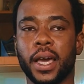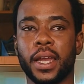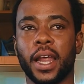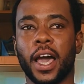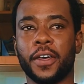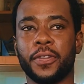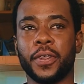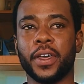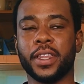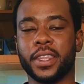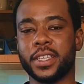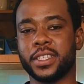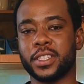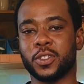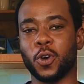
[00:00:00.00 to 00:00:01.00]
and I think
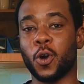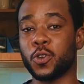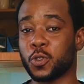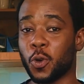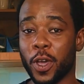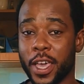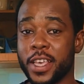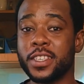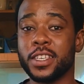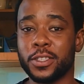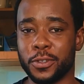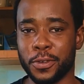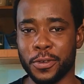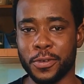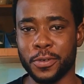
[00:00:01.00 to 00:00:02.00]
this is also easy
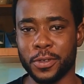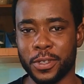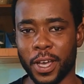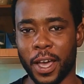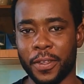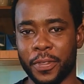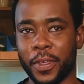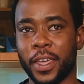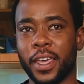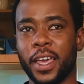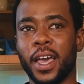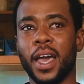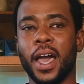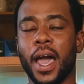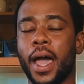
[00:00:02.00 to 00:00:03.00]
to use, I
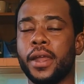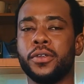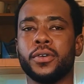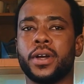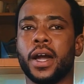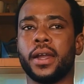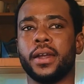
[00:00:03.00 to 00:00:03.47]
think. And